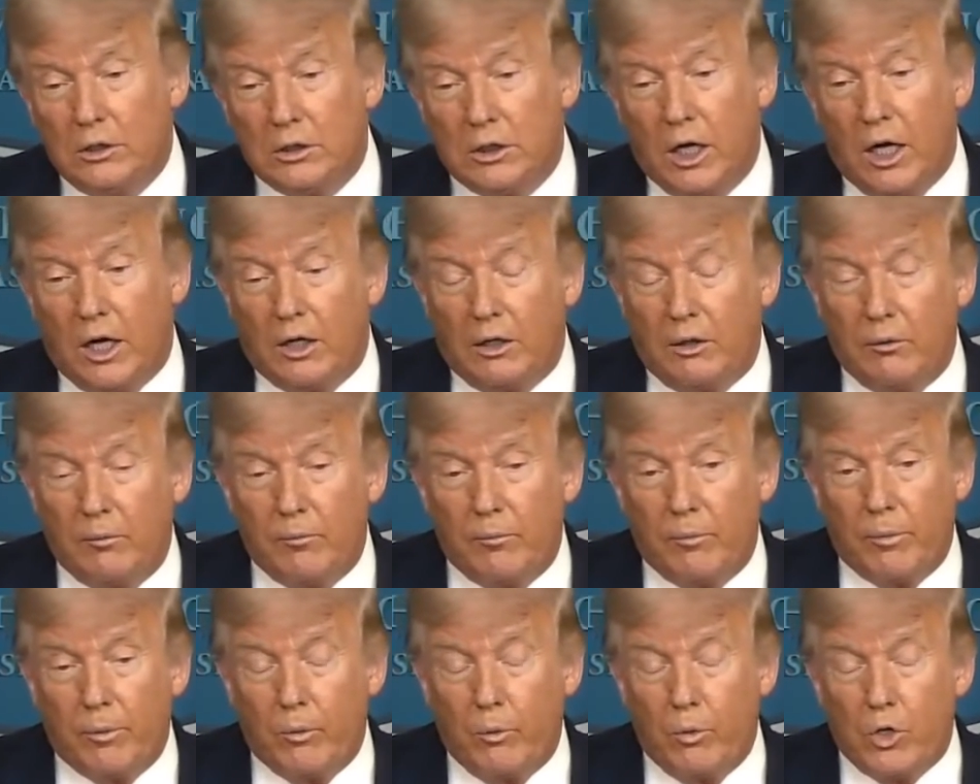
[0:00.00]
cut,
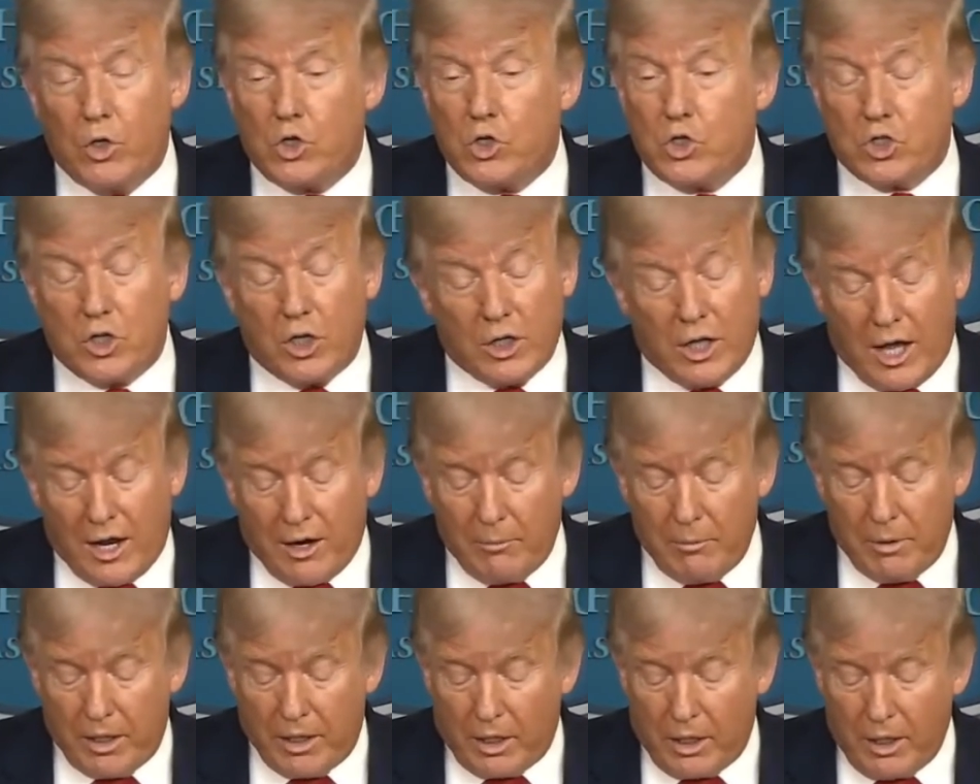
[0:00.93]
which is a lot of
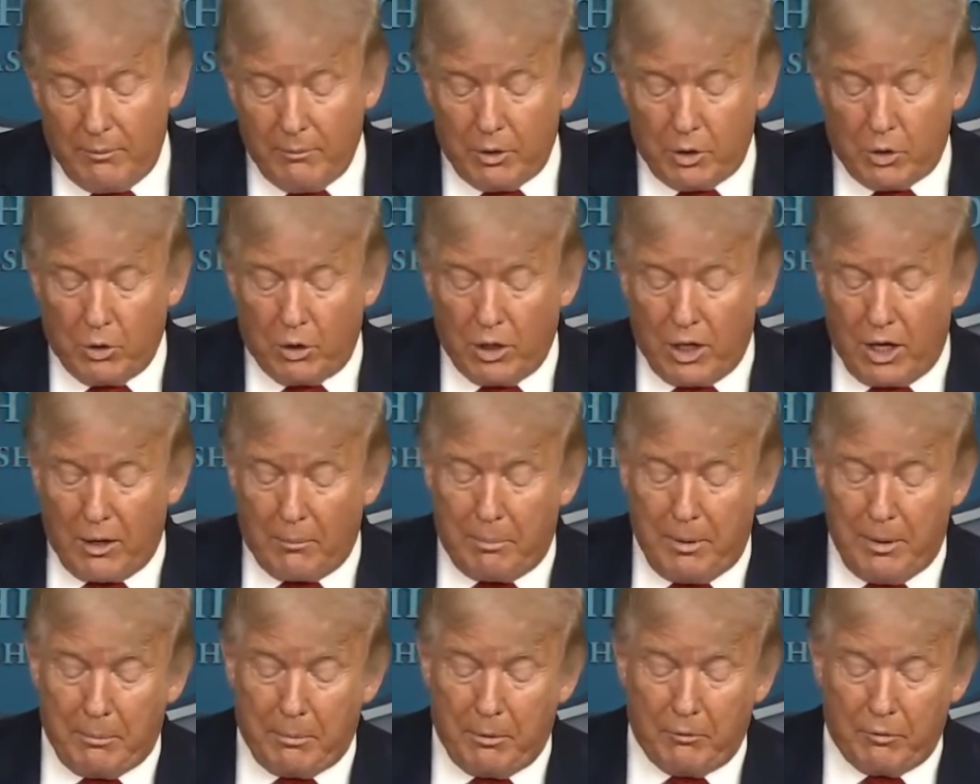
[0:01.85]
money coming to a lot of
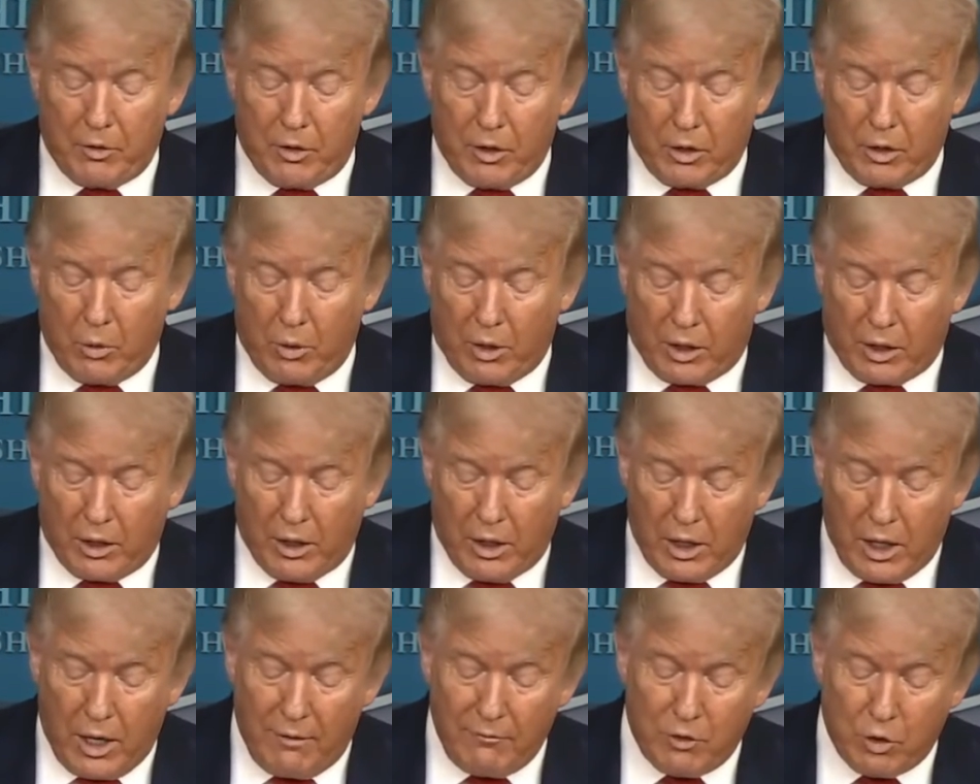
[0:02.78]
people very
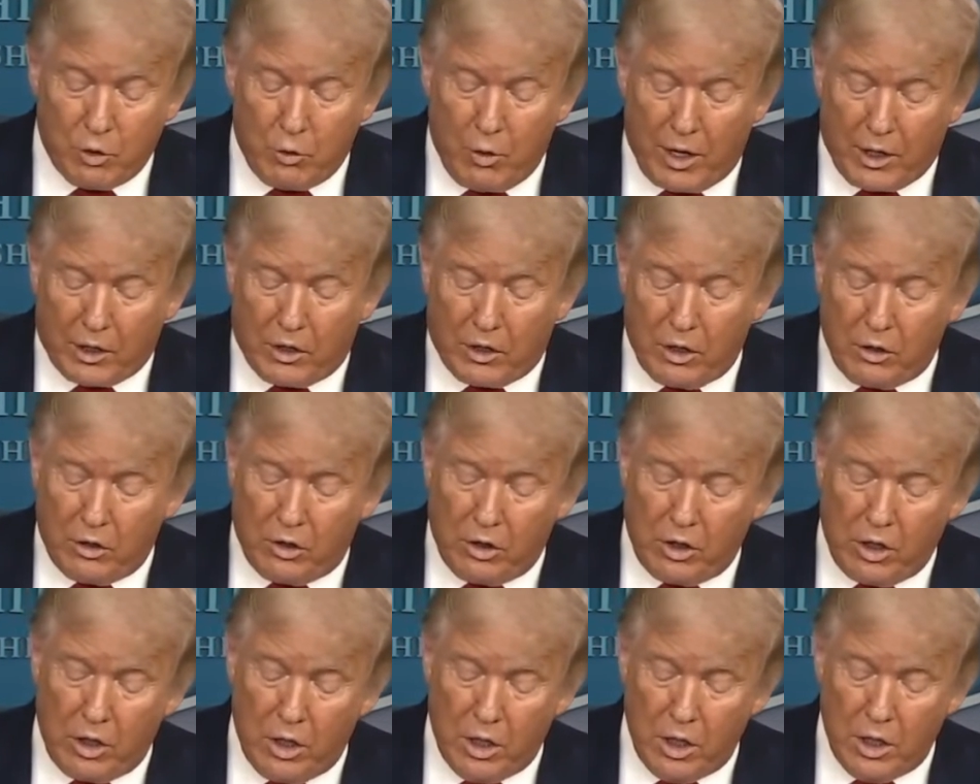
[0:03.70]
quickly, I've directed the